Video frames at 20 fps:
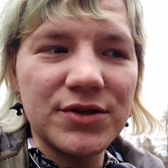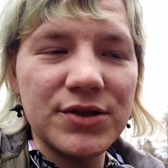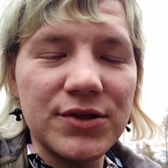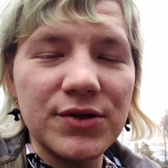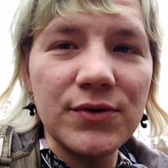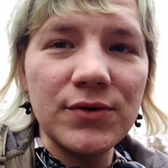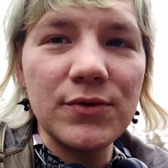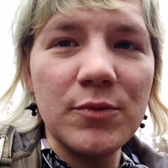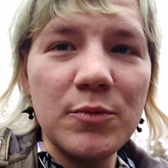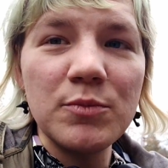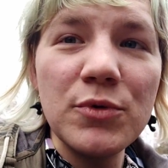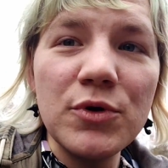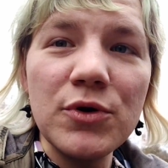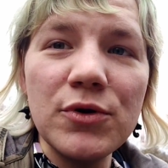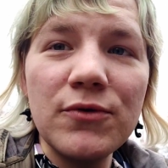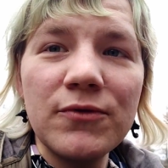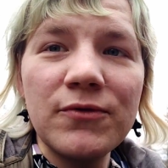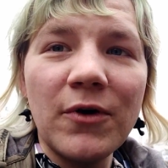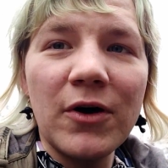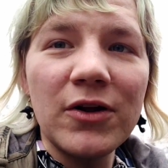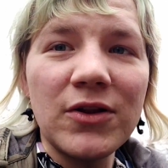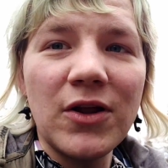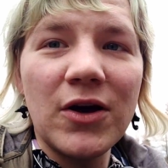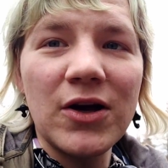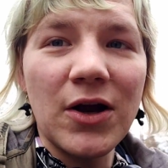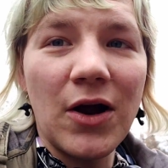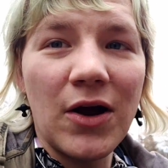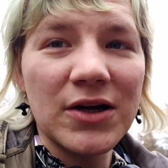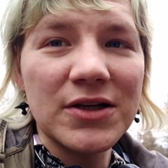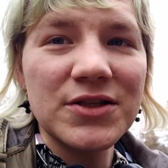to move
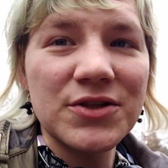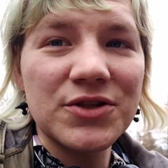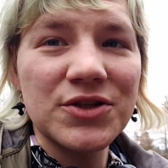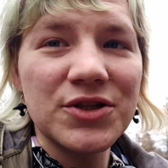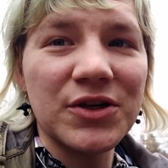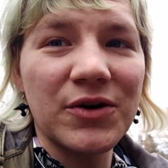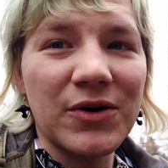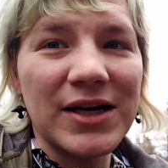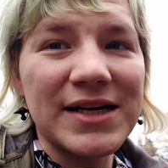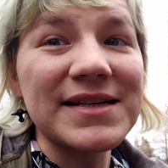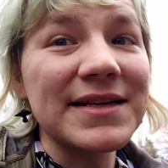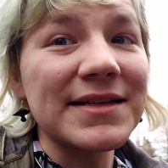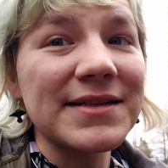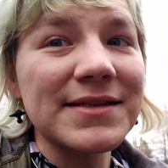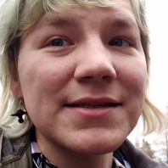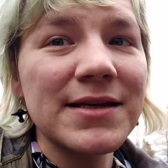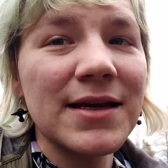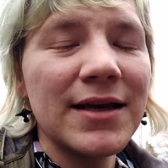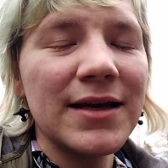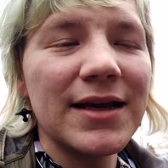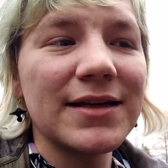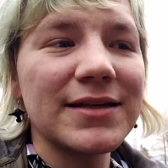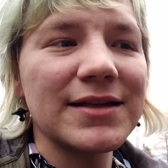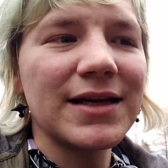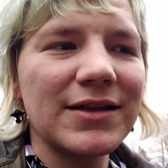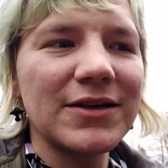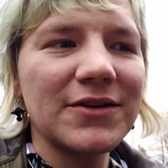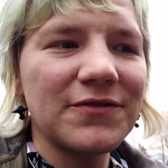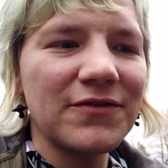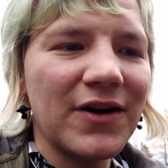along oxygen gradients
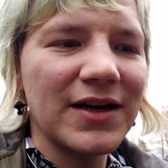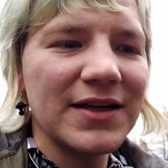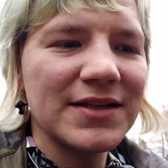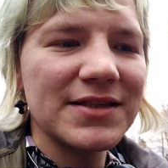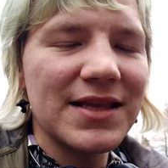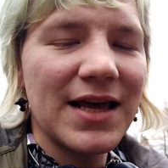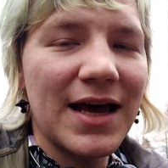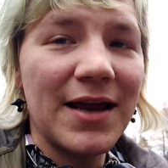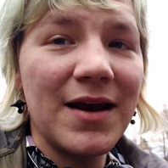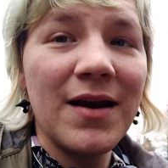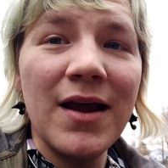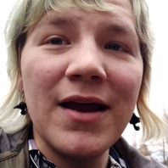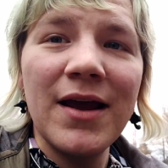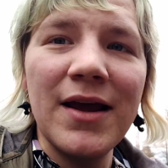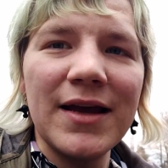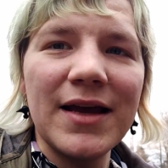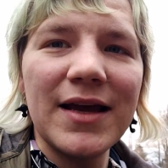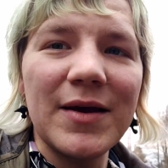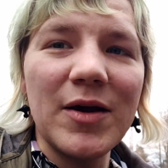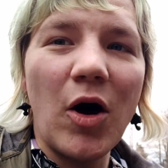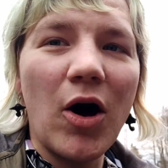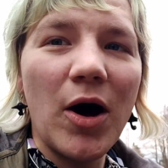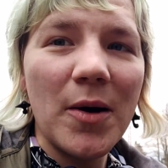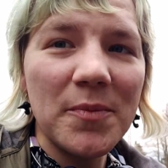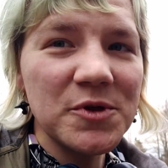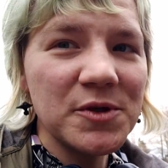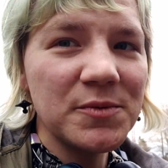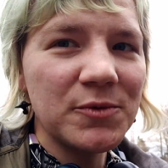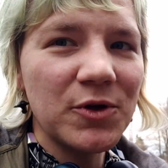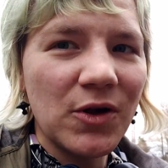until it finds that
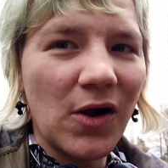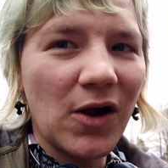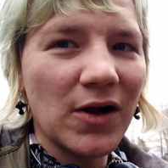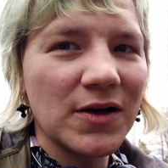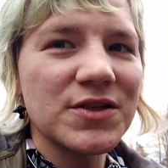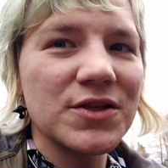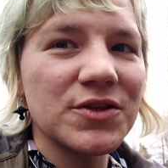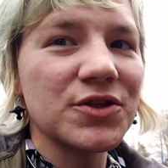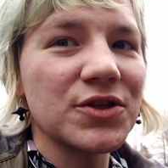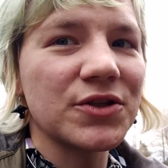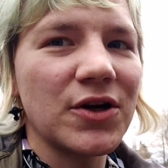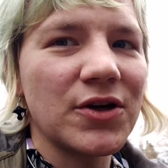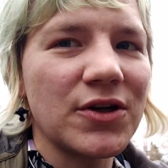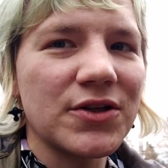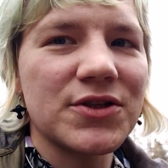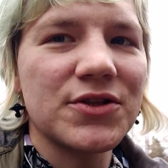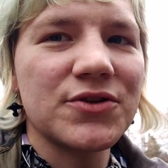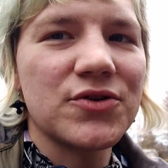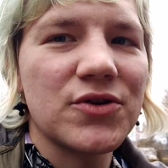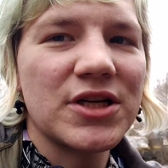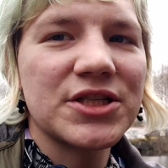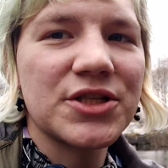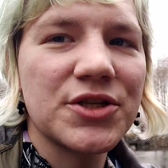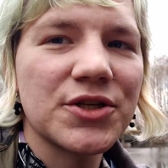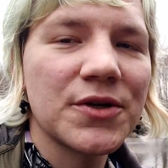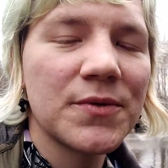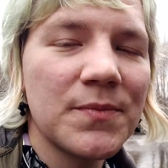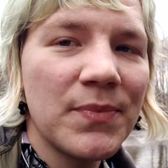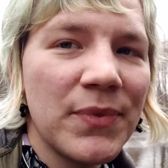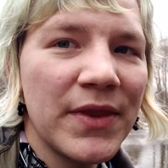optimal oxygen
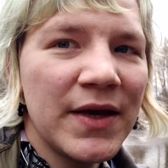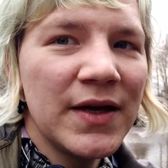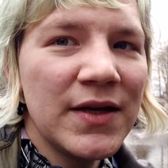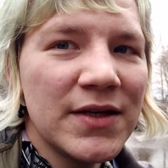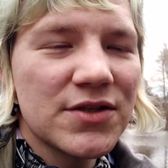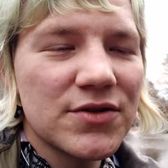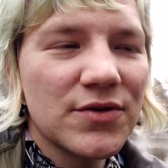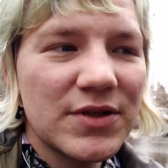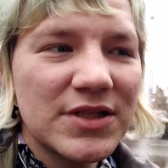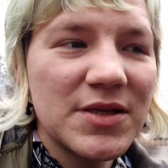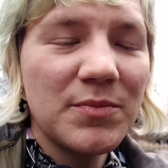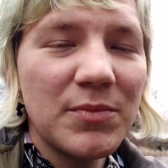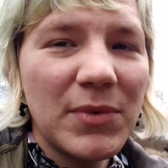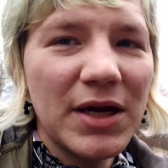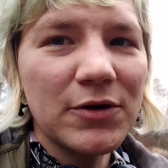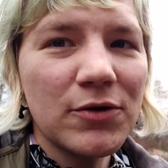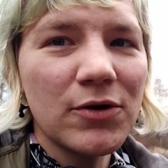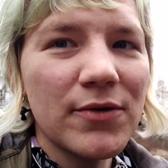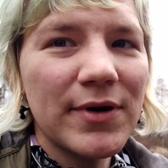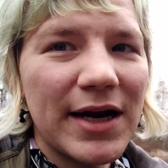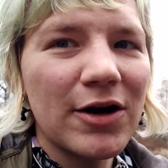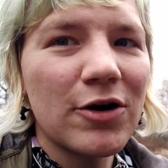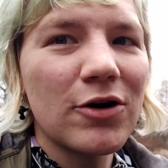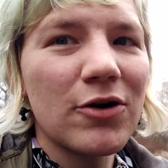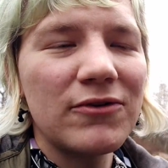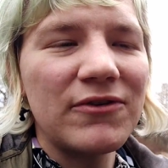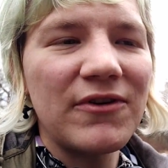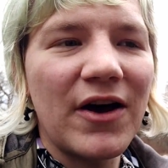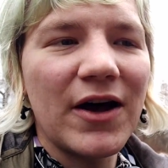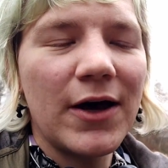concentration. So it's a
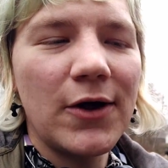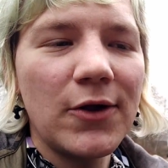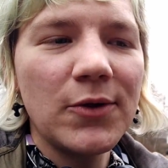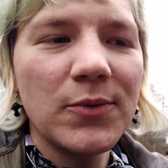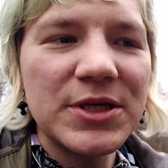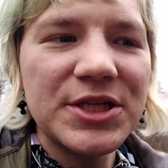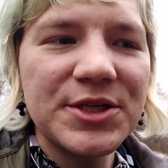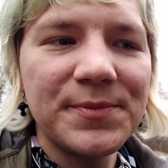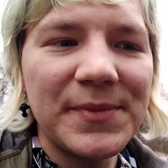microaerophile, which